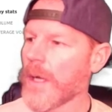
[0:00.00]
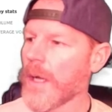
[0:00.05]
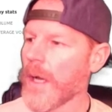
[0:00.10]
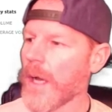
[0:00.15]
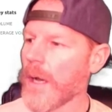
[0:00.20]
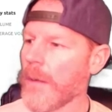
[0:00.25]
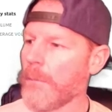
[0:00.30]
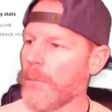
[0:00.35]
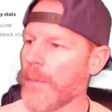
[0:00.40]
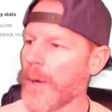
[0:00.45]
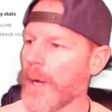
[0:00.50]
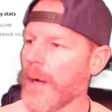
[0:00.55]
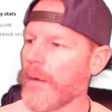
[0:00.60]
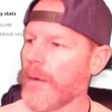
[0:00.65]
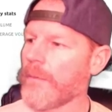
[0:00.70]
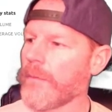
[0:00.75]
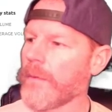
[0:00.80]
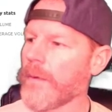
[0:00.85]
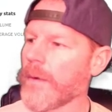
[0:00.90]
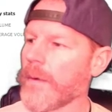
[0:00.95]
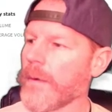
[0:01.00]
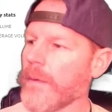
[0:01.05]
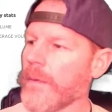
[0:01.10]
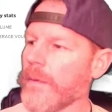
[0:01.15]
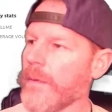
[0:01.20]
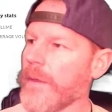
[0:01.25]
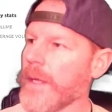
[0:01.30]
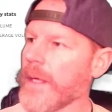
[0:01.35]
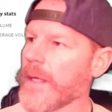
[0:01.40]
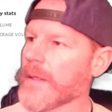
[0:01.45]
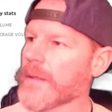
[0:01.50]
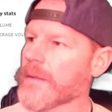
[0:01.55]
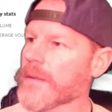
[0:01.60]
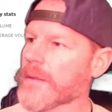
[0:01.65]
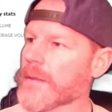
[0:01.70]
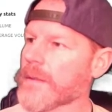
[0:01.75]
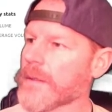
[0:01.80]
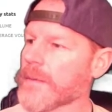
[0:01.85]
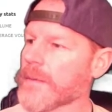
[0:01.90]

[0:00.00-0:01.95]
above this